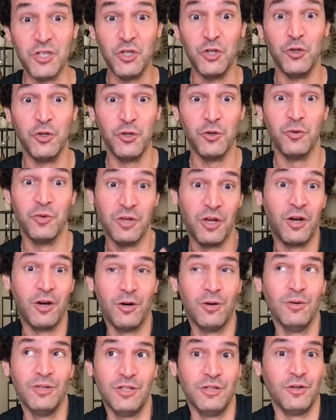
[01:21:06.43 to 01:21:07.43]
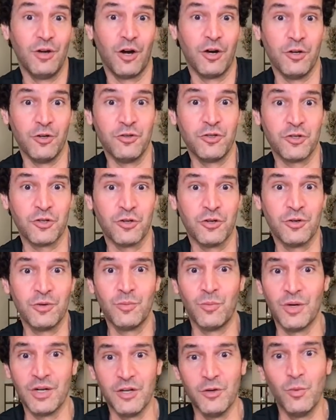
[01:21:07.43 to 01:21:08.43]
Do you know? Are you sure?
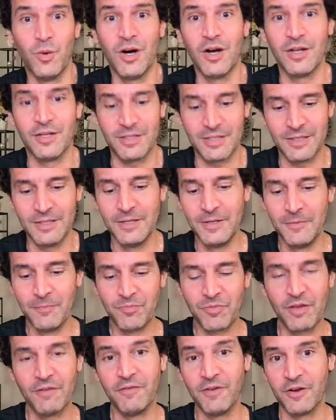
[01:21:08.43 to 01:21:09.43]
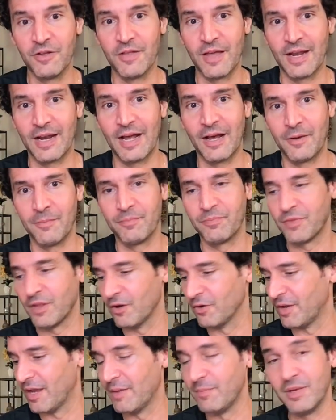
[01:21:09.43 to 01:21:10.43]
What do you want? Figure that out,
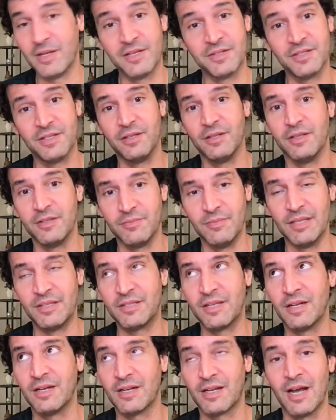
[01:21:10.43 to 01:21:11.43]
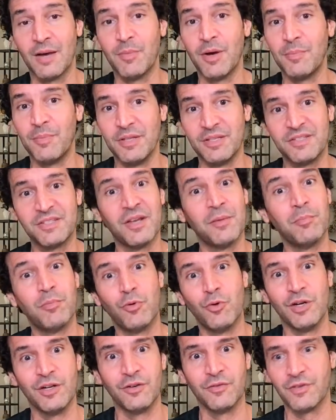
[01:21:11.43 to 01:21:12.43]
okay? Because it's going to come up at some
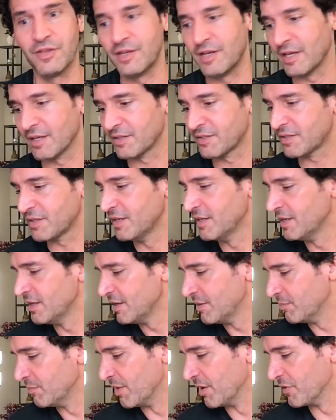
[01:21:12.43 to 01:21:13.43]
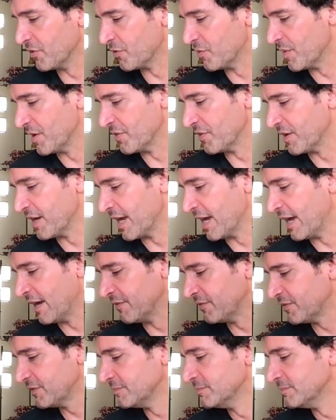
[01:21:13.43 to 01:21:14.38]
point over the next month or month and a half.